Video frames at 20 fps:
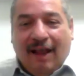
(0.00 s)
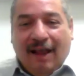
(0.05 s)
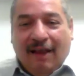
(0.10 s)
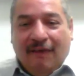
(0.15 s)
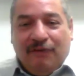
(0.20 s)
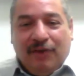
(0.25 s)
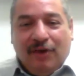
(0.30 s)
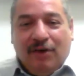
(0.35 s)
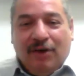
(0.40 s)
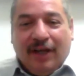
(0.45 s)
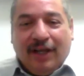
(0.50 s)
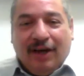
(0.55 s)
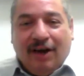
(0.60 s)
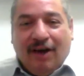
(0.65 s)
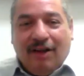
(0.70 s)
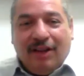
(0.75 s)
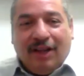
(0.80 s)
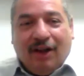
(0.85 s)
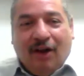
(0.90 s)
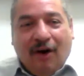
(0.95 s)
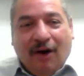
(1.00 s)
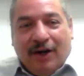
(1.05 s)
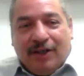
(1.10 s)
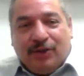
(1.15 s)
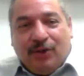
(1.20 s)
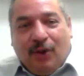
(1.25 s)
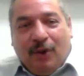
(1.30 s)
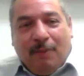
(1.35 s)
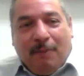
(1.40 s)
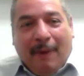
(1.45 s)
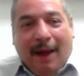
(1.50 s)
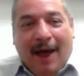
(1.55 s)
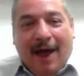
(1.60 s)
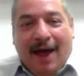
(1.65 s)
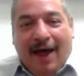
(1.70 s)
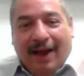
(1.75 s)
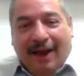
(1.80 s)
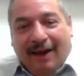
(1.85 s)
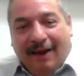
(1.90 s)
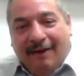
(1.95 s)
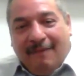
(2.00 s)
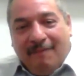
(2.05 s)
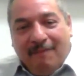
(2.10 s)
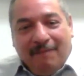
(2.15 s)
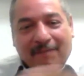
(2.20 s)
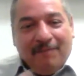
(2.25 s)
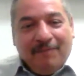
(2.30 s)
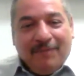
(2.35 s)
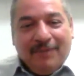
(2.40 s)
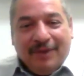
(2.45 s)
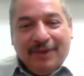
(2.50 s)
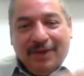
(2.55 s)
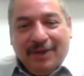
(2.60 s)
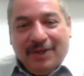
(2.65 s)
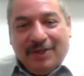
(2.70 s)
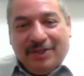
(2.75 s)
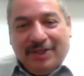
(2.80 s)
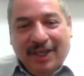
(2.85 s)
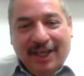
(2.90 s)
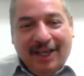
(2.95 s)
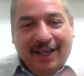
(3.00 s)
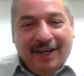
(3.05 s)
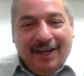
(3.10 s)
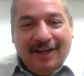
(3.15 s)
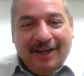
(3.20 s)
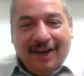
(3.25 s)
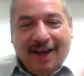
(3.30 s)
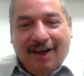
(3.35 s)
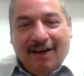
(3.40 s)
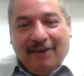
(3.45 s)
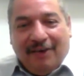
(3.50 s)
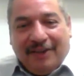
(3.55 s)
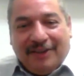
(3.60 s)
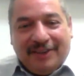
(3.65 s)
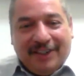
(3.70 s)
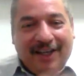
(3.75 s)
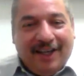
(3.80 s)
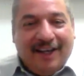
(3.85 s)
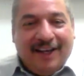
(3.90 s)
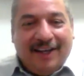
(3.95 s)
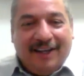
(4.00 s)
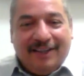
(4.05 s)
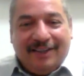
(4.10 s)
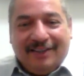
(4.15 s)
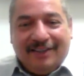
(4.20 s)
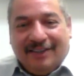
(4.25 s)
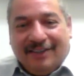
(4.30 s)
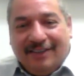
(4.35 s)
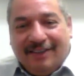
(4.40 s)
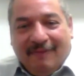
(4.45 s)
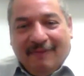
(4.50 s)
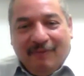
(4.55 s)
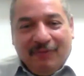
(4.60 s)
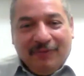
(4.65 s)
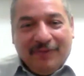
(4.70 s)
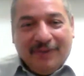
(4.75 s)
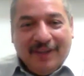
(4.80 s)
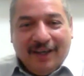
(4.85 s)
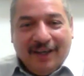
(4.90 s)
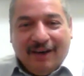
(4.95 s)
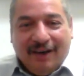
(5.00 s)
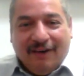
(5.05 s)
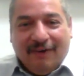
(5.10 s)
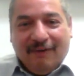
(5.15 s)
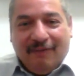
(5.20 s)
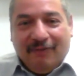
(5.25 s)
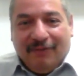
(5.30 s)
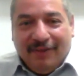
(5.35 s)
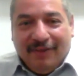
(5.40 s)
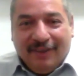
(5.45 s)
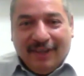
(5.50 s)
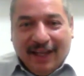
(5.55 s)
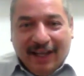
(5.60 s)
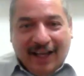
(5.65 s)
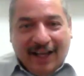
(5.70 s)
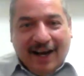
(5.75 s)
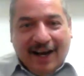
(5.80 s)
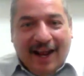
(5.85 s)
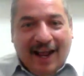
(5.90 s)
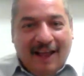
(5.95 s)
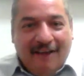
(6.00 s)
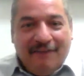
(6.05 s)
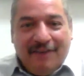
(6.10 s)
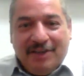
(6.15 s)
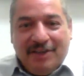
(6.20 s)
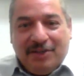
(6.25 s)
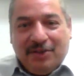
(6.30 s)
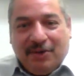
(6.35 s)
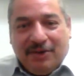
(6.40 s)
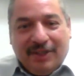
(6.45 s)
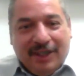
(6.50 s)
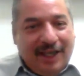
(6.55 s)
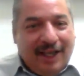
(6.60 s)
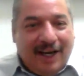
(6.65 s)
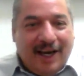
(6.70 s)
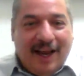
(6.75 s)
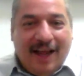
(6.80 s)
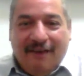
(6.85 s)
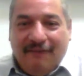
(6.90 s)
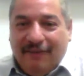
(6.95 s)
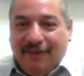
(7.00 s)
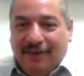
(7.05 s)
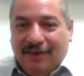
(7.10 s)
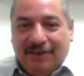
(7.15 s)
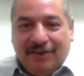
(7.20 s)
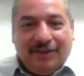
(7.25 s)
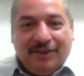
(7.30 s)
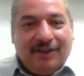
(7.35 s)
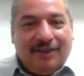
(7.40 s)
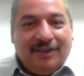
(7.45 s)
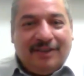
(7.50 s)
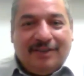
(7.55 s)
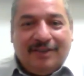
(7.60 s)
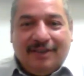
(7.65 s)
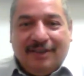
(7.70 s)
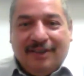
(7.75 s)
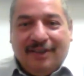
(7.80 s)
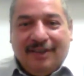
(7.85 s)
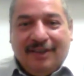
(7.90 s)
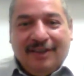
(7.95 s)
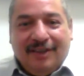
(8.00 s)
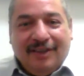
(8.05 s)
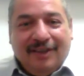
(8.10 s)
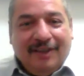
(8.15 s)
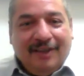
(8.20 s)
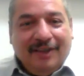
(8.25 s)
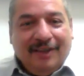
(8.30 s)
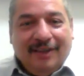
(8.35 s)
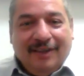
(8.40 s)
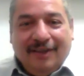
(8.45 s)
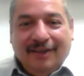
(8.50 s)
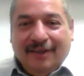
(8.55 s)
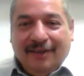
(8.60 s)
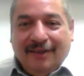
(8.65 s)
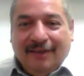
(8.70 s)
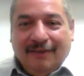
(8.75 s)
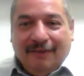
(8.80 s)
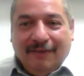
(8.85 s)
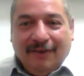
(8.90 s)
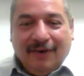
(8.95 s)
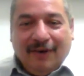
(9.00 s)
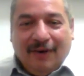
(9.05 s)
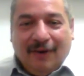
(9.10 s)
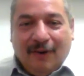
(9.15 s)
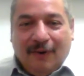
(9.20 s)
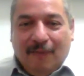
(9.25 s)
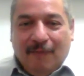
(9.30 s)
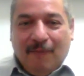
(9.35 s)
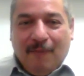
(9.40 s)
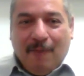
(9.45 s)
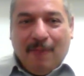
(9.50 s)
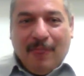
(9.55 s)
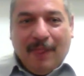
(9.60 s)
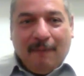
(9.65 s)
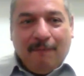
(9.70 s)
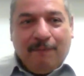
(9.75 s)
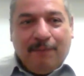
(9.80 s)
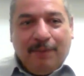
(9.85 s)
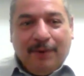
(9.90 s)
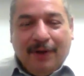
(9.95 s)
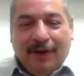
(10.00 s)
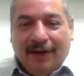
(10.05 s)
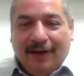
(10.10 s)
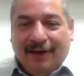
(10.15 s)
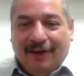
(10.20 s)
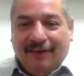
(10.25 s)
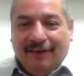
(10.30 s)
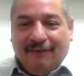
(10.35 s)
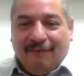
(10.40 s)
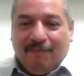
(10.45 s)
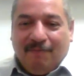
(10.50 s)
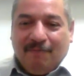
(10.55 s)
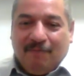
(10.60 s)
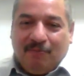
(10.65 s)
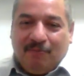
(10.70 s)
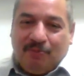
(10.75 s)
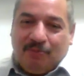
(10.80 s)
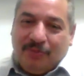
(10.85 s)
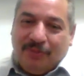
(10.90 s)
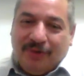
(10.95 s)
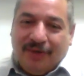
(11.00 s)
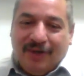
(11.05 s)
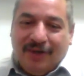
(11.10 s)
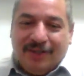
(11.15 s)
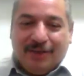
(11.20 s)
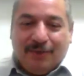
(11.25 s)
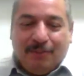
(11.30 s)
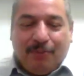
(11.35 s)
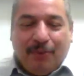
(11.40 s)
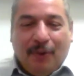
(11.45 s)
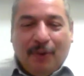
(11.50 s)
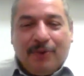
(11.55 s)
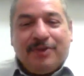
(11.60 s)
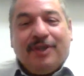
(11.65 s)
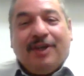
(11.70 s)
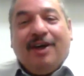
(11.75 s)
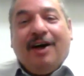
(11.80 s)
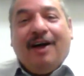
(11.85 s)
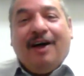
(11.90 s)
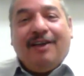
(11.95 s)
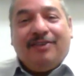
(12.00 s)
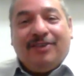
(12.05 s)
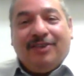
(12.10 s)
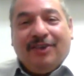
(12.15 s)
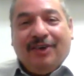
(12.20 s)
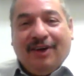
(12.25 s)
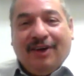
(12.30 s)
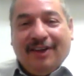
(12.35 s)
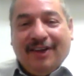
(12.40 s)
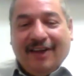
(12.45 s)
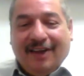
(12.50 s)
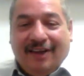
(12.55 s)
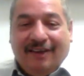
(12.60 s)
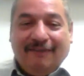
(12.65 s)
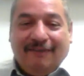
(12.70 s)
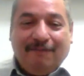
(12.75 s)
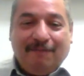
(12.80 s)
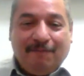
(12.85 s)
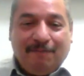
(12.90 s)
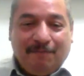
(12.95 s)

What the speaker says: if you look at all the cars going by, you're seeing dollar signs. They gotta have insurance. They gotta have insurance. You know, but there's some pros and cons to all that.